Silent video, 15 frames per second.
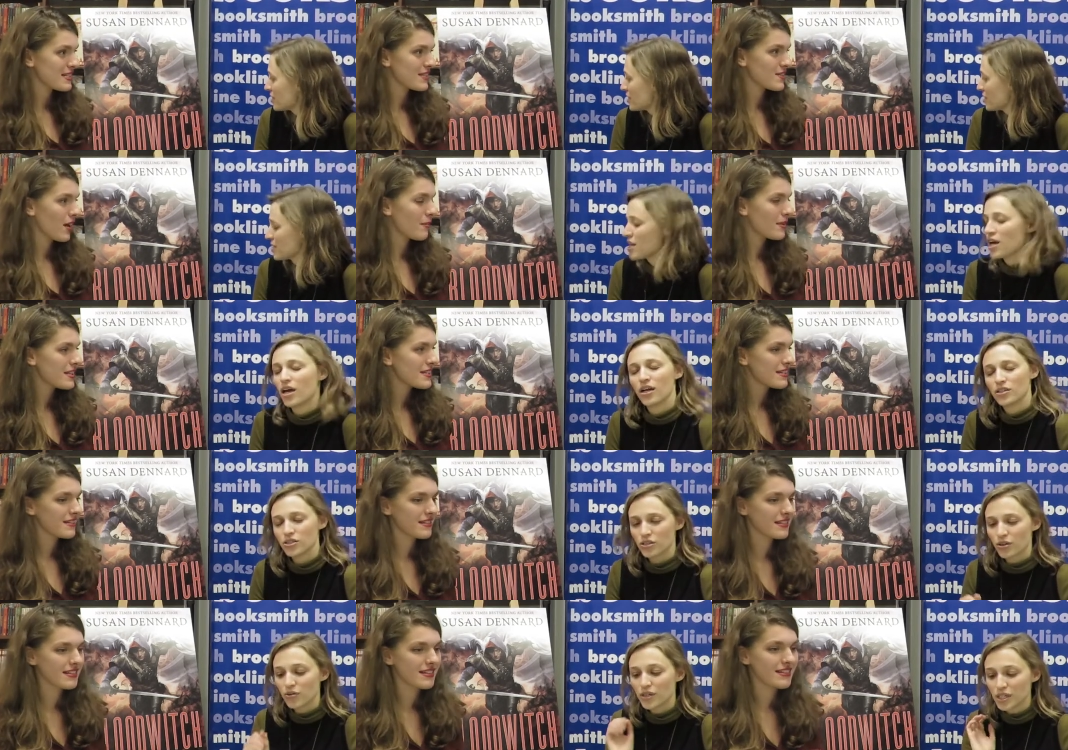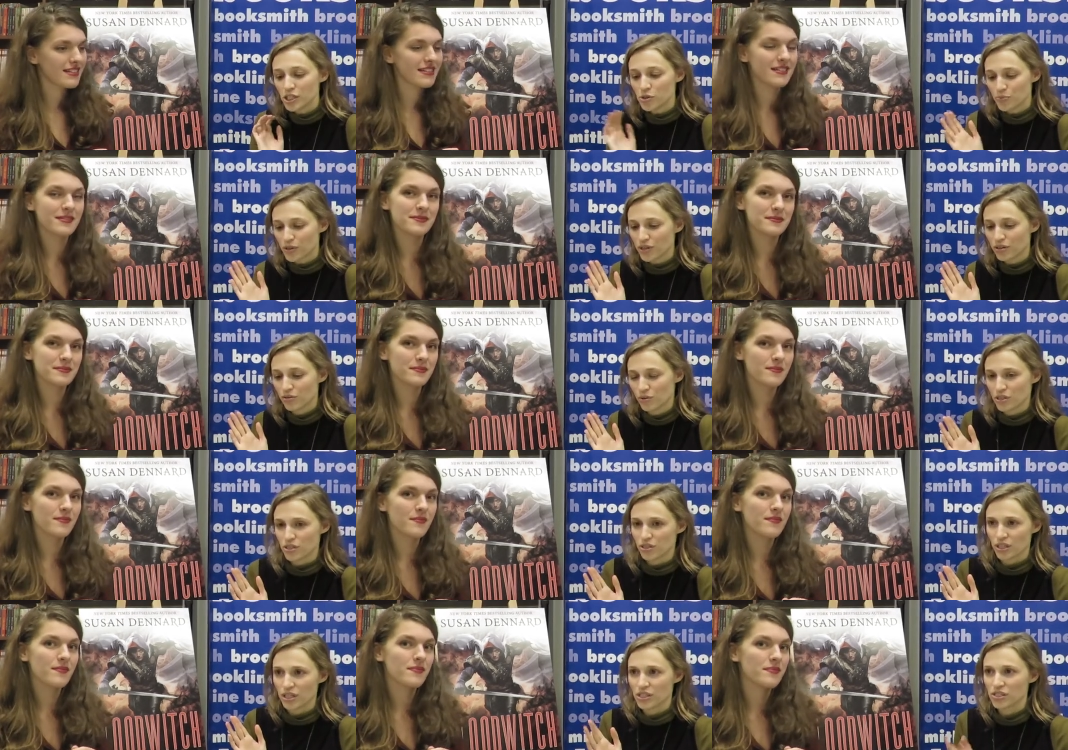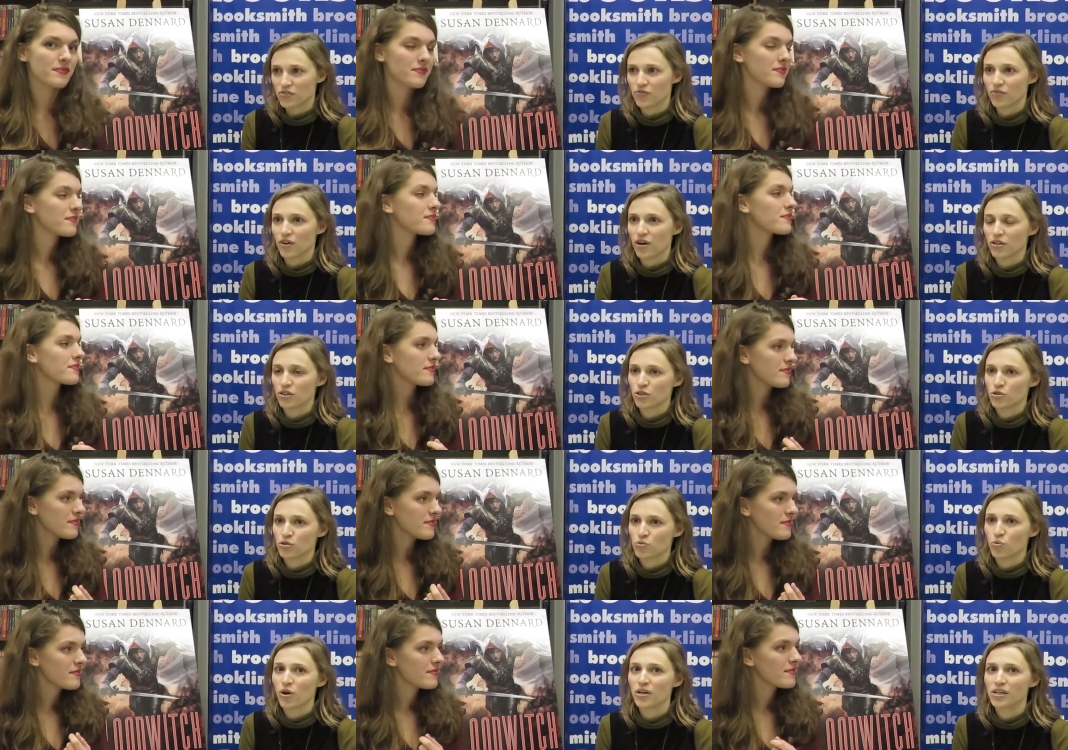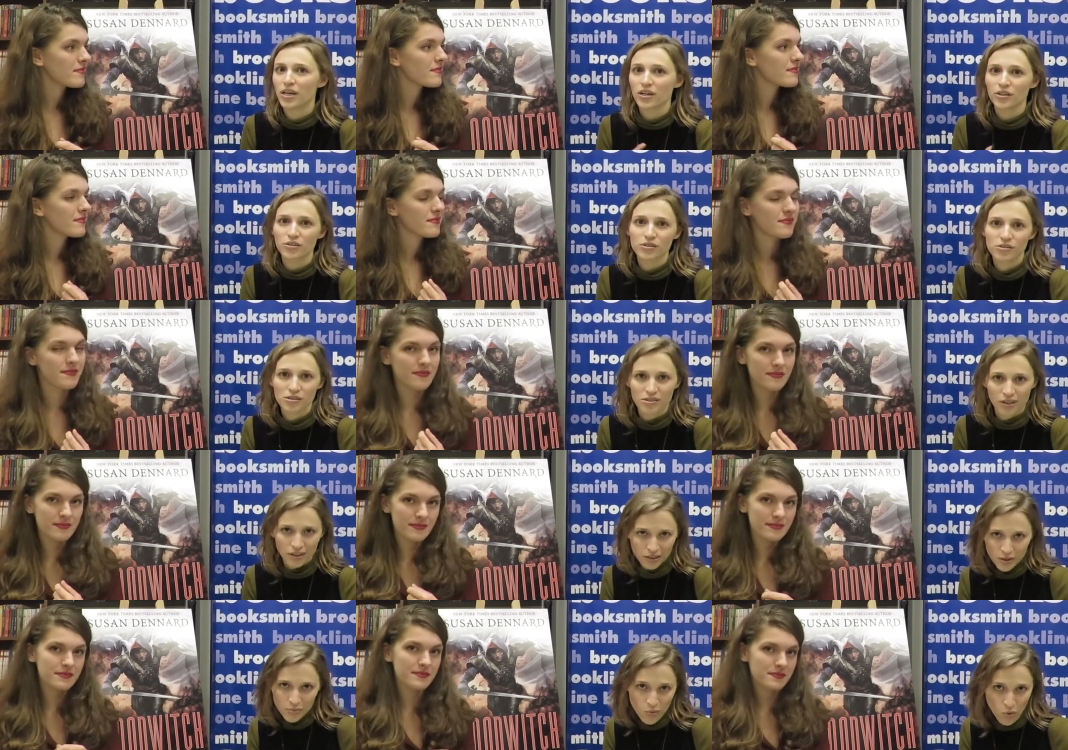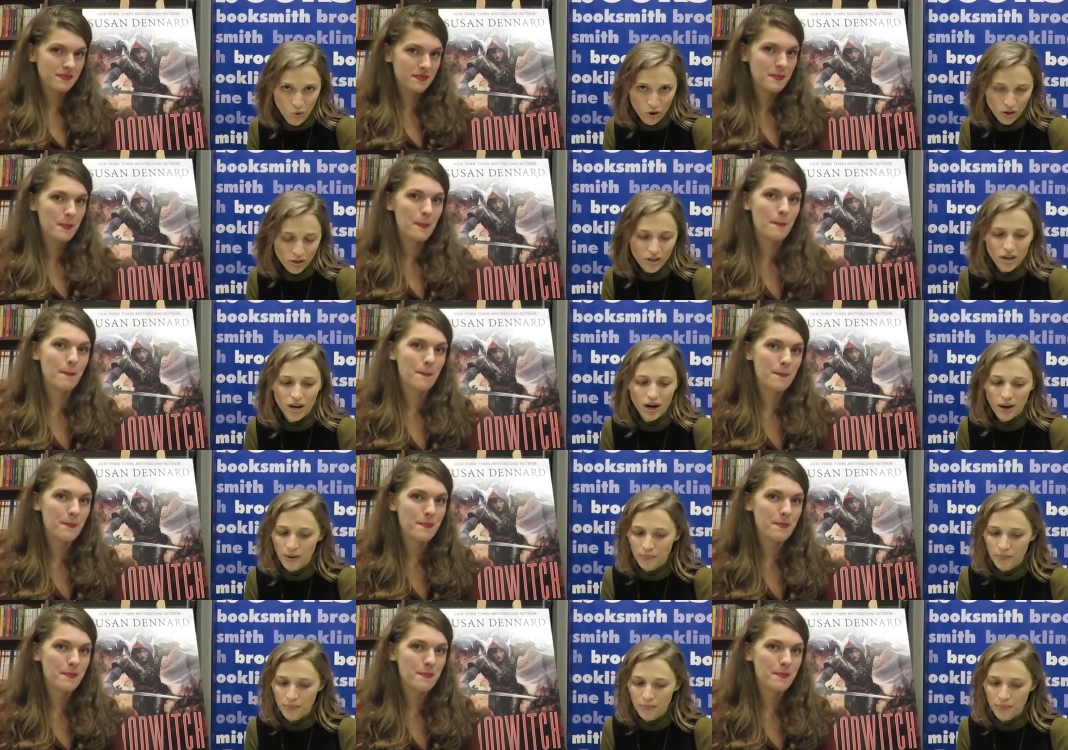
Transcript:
Speaker 1: installment? So each book in the Witchlands follows one character slightly more.